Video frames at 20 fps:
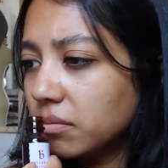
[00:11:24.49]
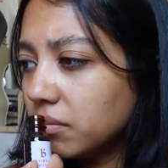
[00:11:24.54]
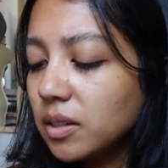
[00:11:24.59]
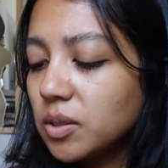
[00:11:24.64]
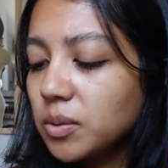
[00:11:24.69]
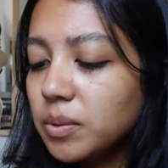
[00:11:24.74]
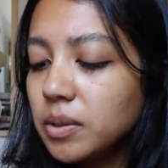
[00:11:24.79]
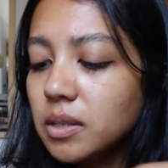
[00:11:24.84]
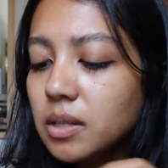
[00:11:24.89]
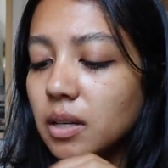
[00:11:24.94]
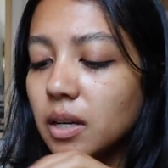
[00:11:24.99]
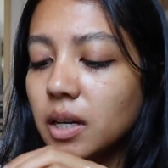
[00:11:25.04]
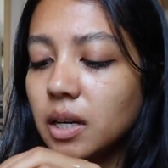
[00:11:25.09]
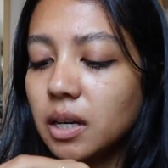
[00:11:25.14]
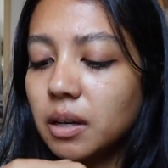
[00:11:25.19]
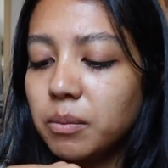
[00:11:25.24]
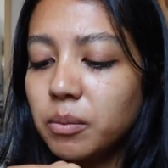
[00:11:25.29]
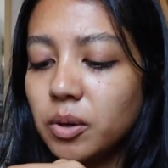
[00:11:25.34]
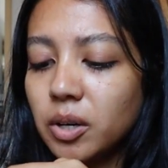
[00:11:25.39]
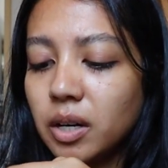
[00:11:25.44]
This one's like
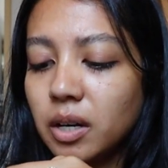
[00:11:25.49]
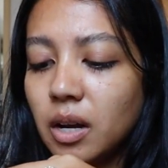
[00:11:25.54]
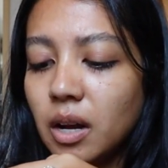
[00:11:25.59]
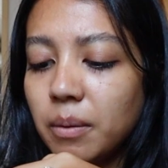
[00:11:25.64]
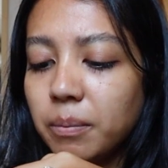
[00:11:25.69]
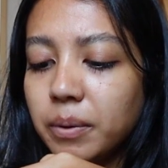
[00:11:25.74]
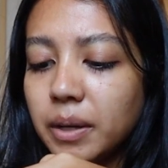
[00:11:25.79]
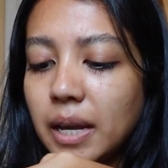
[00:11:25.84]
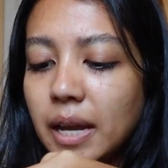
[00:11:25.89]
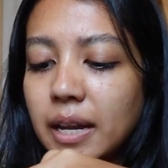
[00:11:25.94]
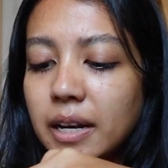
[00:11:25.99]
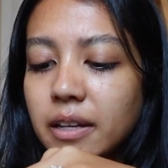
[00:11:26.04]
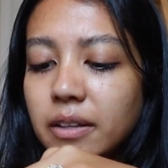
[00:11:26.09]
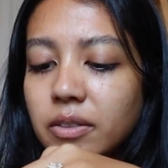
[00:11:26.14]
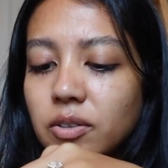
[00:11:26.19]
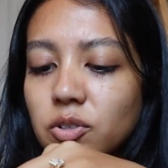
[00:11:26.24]
more complicated.